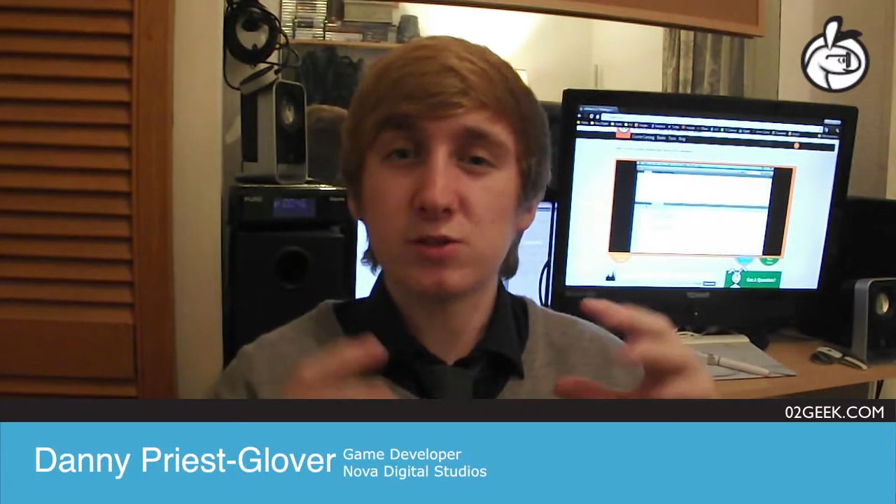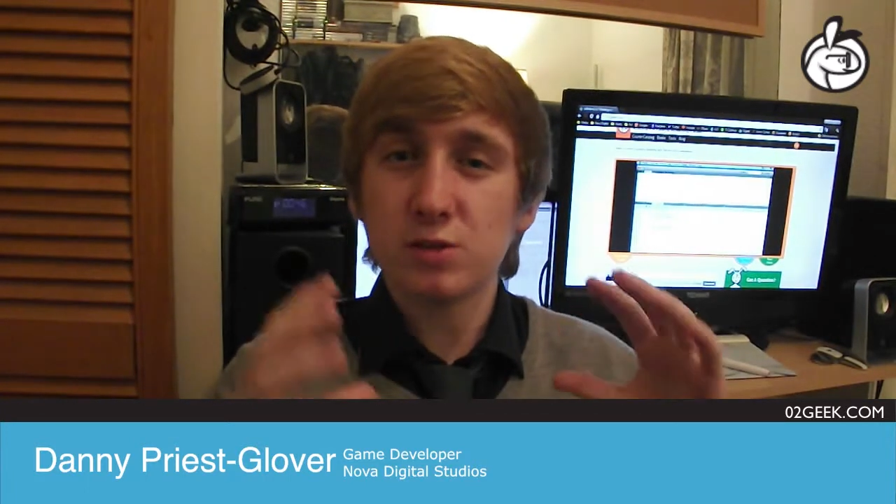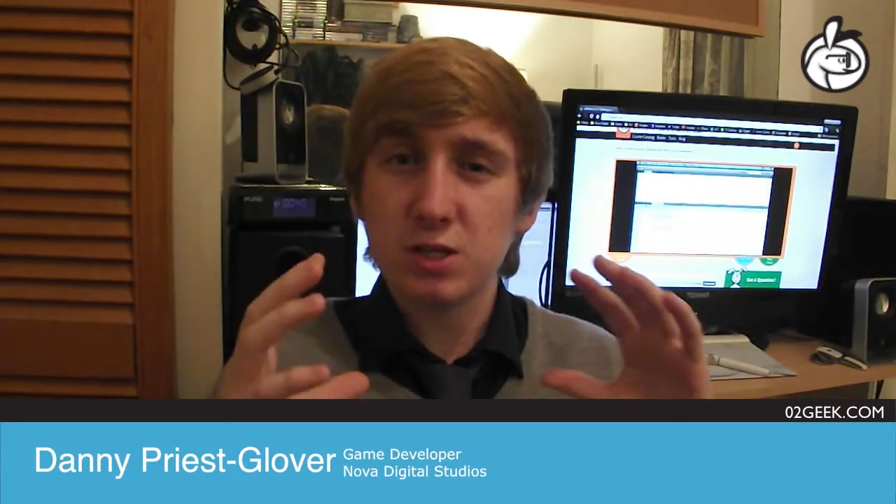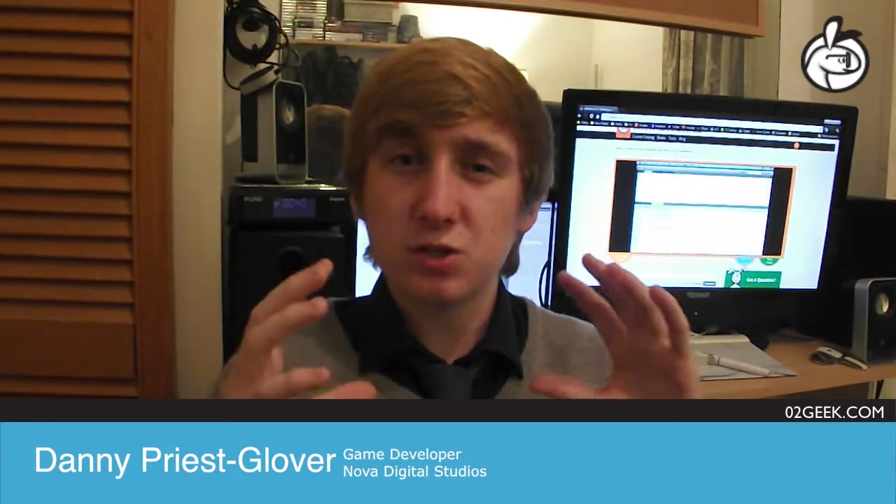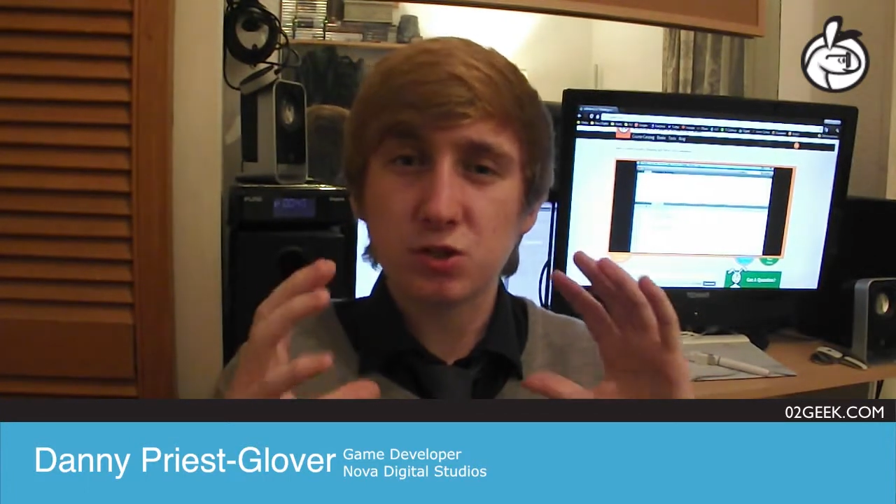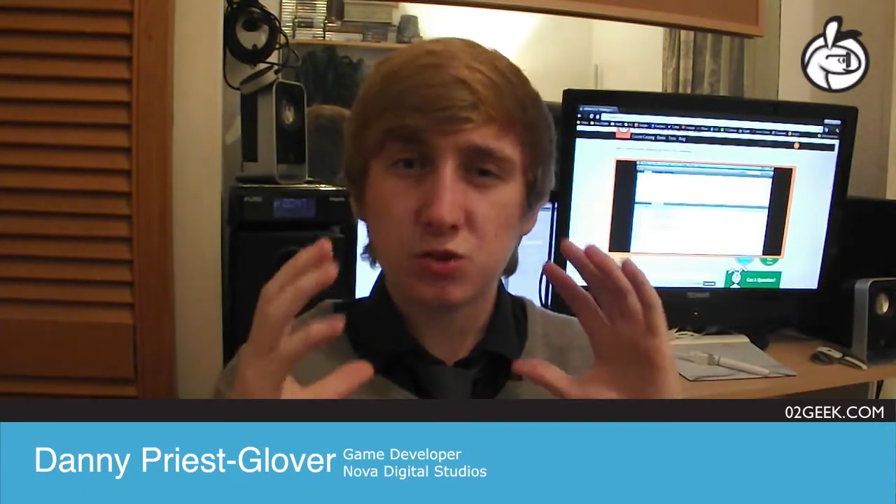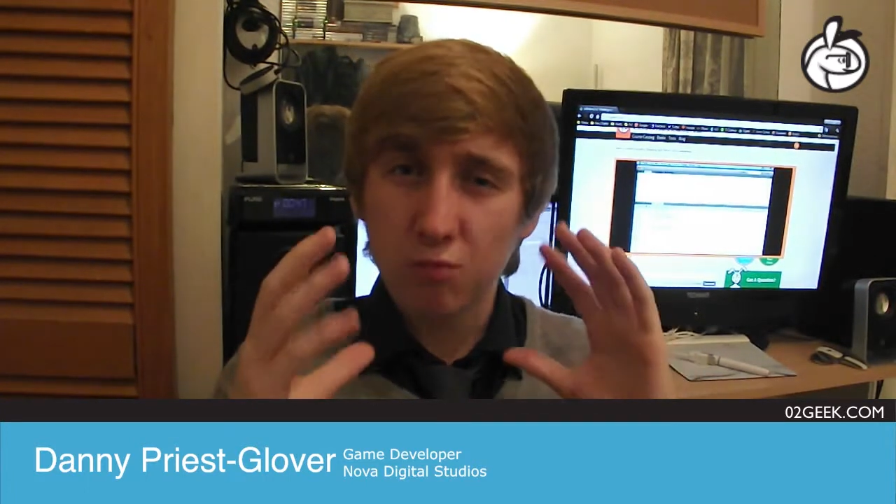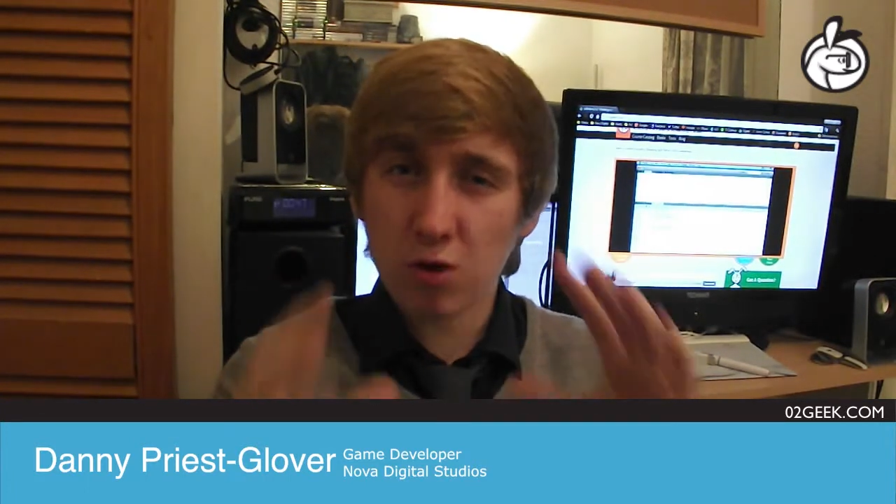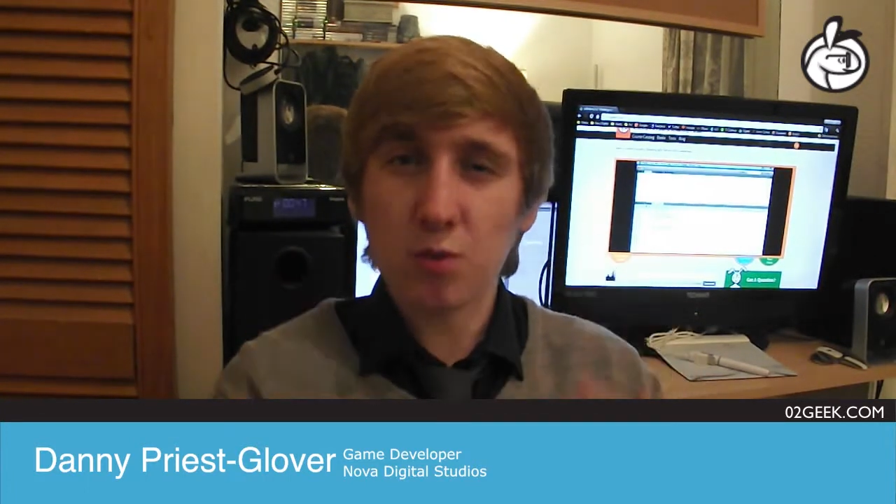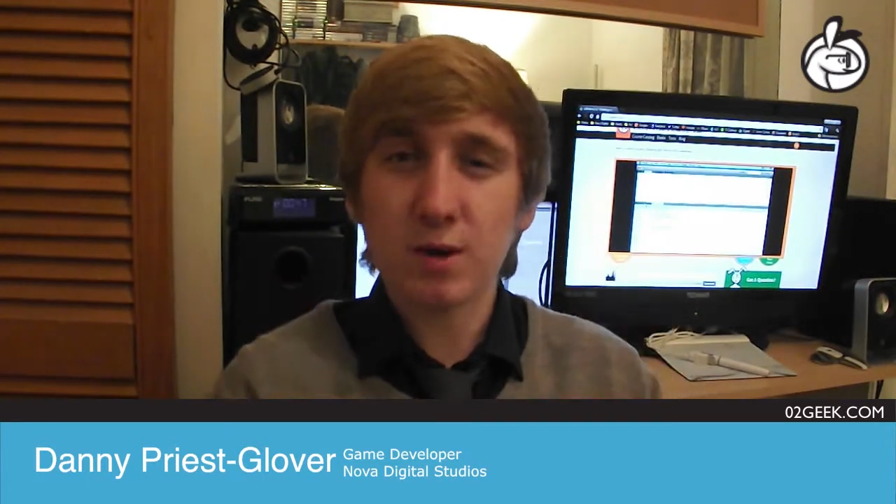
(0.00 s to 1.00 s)
So it didn't just
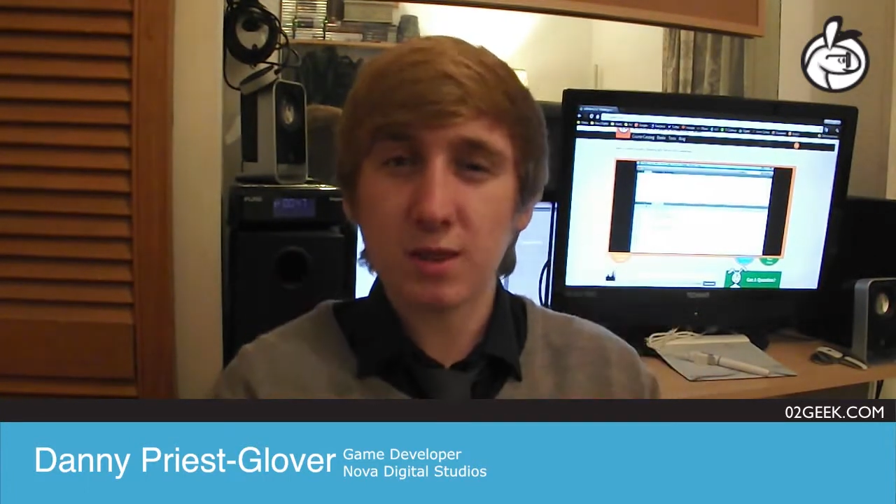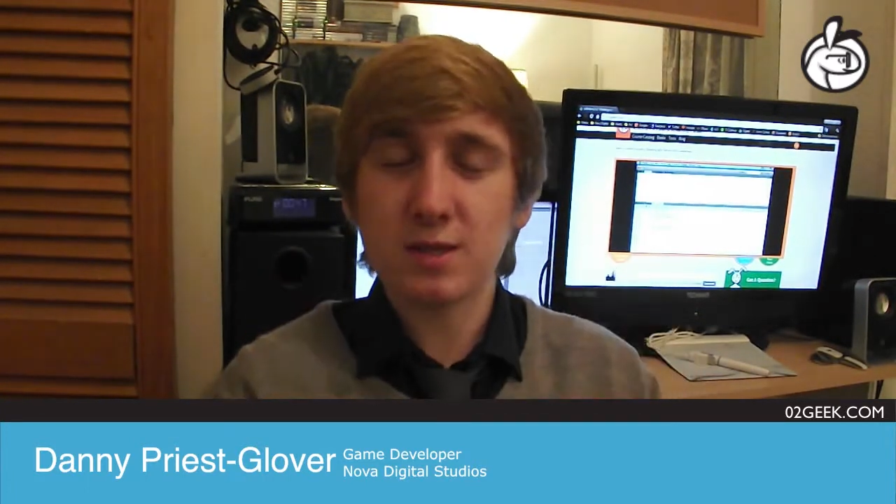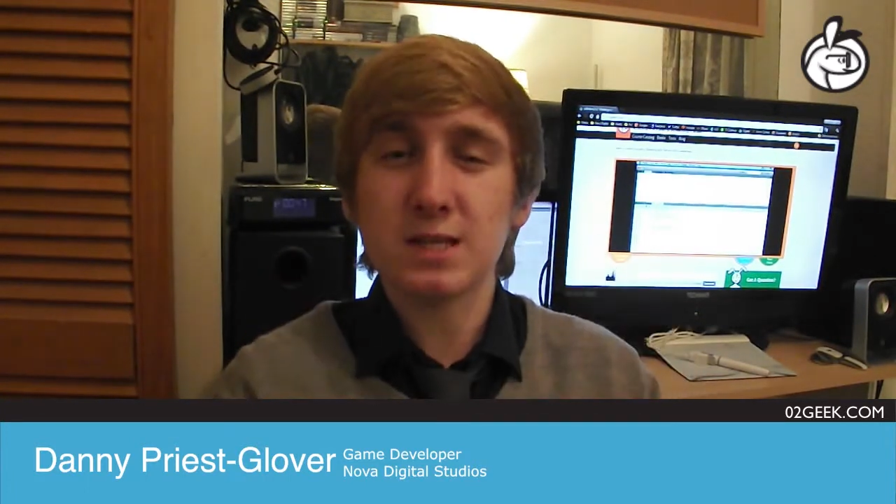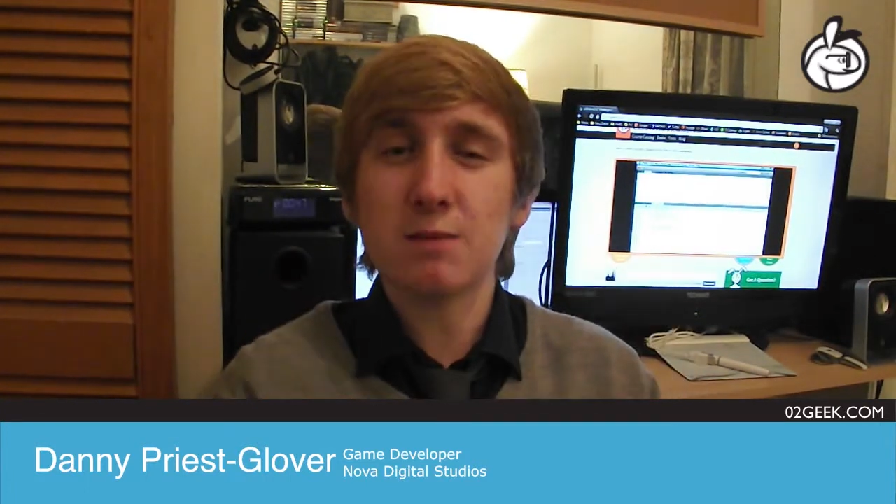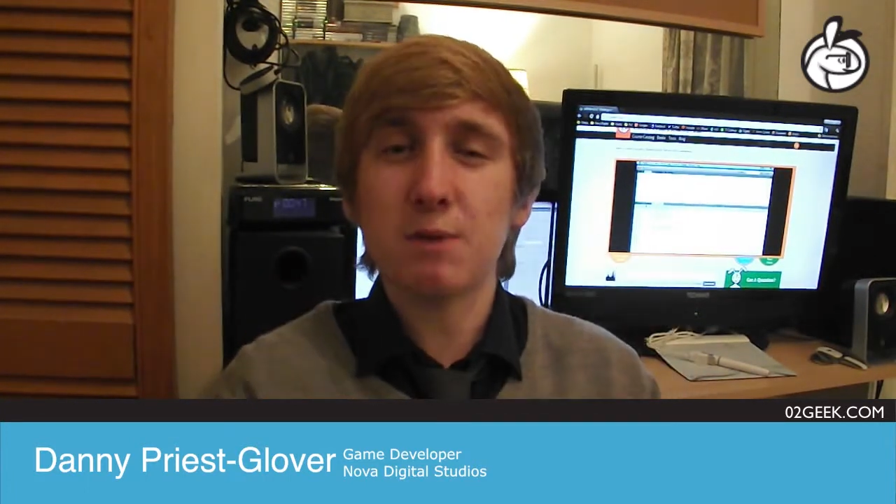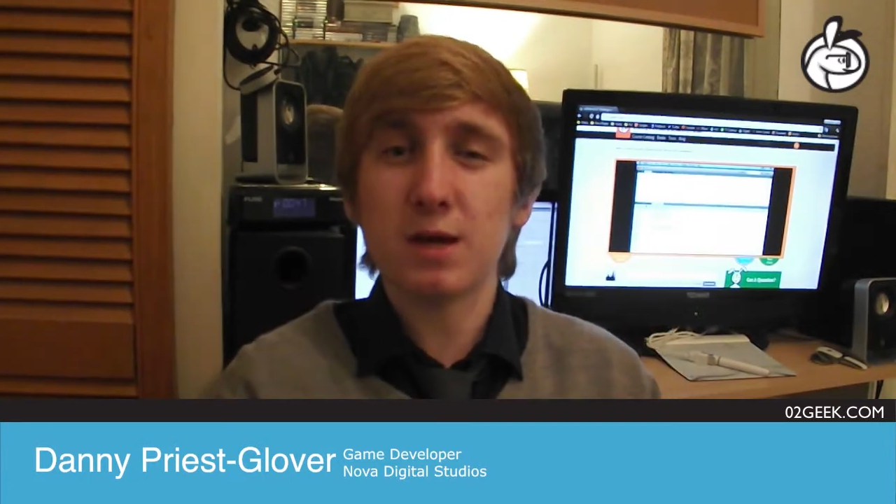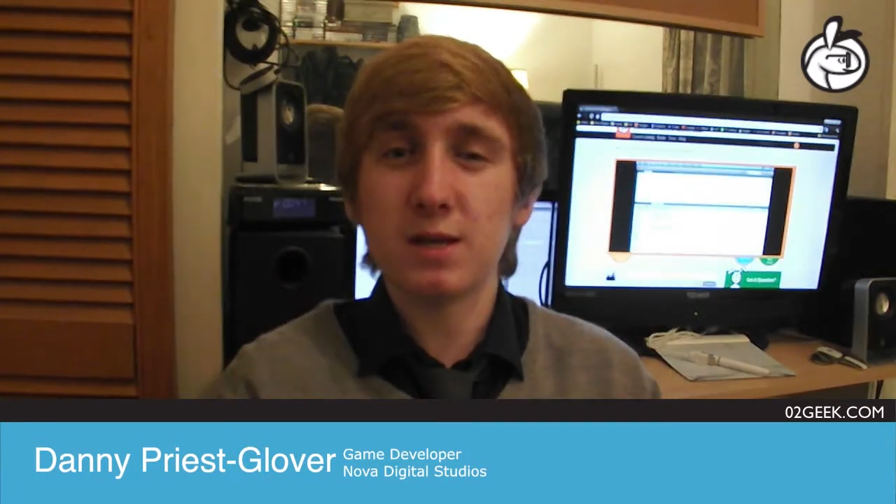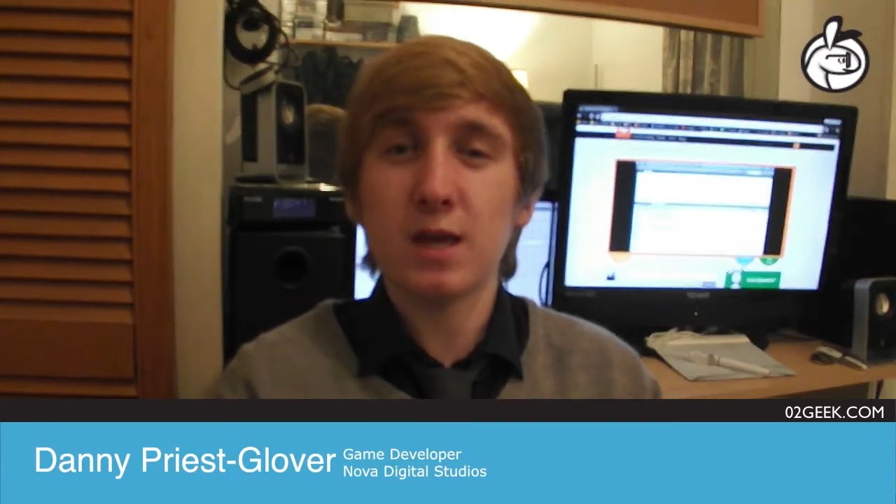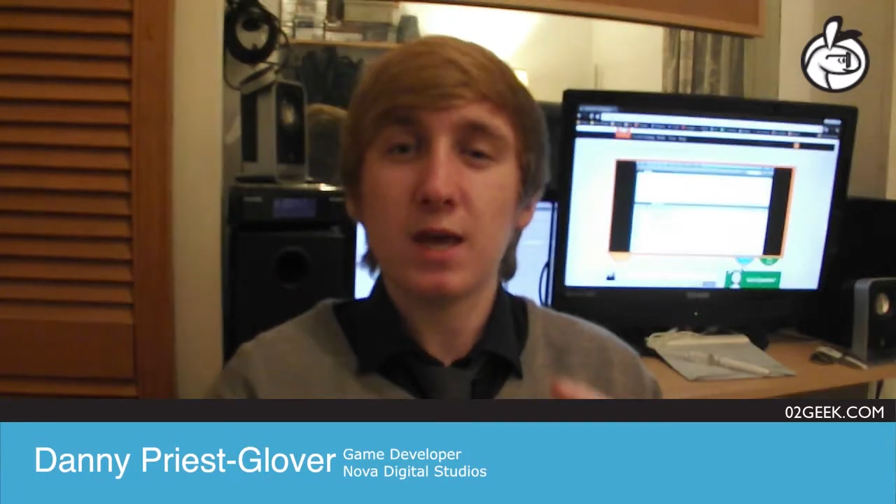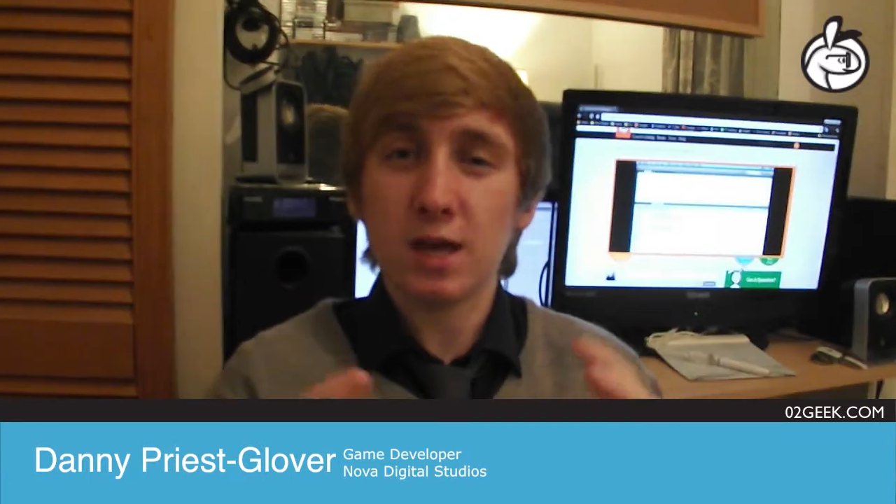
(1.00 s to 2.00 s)
throw you in at the deep end,